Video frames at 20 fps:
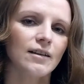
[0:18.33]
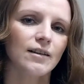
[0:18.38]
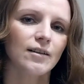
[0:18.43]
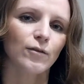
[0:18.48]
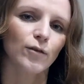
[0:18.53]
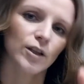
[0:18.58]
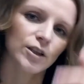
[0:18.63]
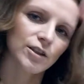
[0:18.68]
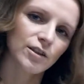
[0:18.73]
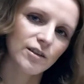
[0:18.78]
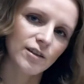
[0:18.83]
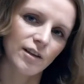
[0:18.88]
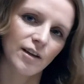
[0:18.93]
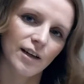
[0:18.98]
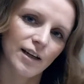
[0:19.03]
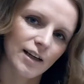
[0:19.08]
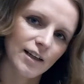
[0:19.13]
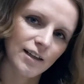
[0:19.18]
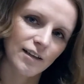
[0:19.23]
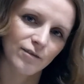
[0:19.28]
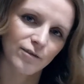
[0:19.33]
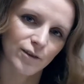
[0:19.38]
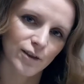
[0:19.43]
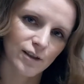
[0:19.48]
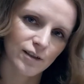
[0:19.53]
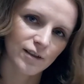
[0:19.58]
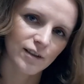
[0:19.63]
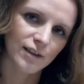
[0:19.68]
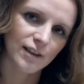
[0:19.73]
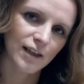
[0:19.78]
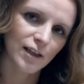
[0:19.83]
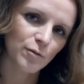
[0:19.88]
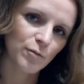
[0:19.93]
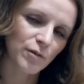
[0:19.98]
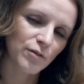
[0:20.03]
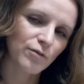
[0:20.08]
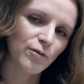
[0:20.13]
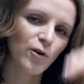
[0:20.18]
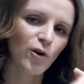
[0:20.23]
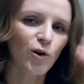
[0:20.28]
washing your hair the day
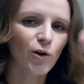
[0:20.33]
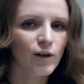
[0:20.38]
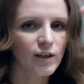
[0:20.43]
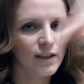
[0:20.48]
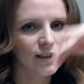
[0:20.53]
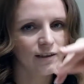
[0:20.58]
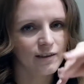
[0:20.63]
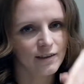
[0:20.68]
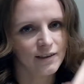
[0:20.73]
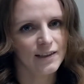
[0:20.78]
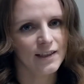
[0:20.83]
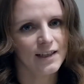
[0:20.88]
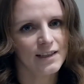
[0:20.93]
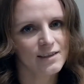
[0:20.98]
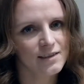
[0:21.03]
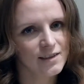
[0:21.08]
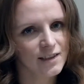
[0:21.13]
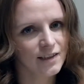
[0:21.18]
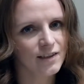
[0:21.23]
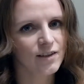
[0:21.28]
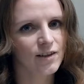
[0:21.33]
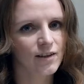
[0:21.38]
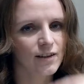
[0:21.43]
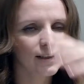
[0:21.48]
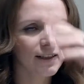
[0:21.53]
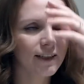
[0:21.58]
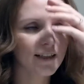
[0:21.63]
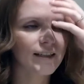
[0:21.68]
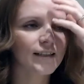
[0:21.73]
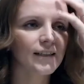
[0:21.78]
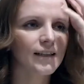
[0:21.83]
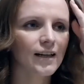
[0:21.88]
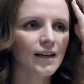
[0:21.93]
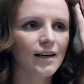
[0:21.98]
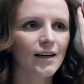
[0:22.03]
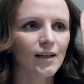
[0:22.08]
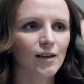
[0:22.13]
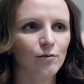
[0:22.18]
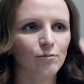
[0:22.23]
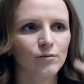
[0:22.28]
before and then the next day curling it.
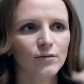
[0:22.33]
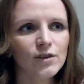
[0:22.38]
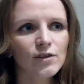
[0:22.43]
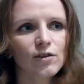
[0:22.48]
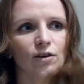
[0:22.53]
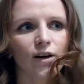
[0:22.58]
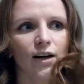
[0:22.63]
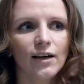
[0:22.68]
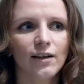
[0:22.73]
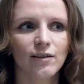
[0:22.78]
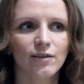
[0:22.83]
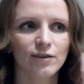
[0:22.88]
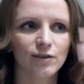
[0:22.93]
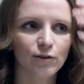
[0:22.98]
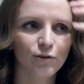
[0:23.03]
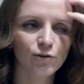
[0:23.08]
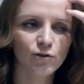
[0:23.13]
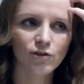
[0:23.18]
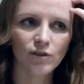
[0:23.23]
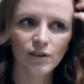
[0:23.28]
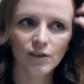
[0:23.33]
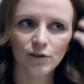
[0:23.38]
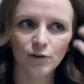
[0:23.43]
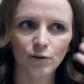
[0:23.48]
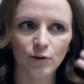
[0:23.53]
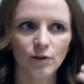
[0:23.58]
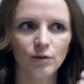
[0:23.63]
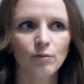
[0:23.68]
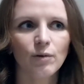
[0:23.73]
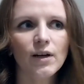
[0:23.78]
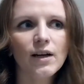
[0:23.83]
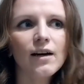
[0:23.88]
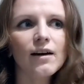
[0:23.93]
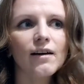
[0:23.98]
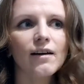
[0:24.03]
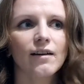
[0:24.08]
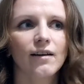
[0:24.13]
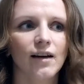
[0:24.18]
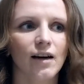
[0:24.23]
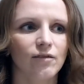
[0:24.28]
So I usually do it when
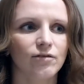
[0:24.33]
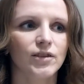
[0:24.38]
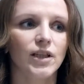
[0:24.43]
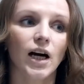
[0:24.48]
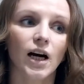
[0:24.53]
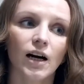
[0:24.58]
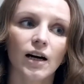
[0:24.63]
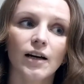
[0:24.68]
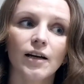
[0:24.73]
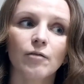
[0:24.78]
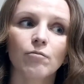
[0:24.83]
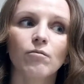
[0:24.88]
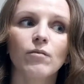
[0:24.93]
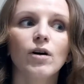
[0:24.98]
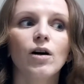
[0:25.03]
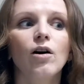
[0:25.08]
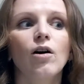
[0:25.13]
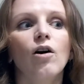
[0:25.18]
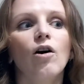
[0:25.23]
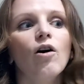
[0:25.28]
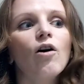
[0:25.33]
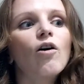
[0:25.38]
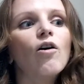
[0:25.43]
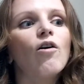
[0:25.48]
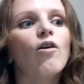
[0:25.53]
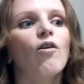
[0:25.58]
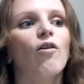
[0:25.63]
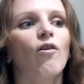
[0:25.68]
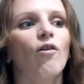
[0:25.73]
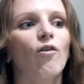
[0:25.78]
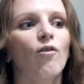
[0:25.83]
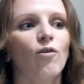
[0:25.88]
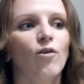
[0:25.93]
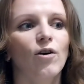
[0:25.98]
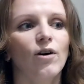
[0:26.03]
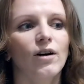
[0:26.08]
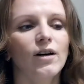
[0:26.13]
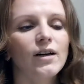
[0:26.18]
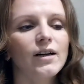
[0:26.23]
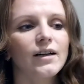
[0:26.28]
I have time
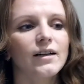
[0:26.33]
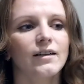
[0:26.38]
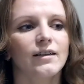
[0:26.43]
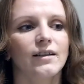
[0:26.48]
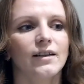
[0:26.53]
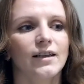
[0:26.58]
or